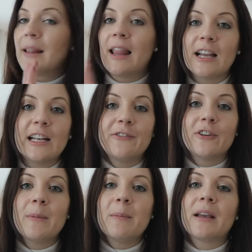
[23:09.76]
But luckily
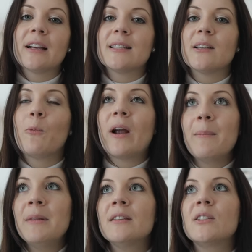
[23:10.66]
for me, because when
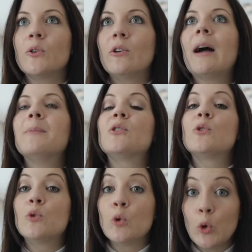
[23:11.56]
I'm in the store, I'm
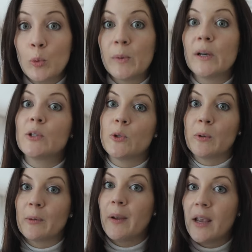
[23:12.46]
super,
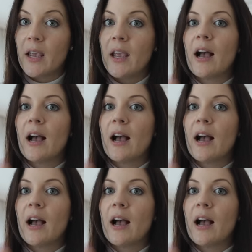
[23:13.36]
super picky.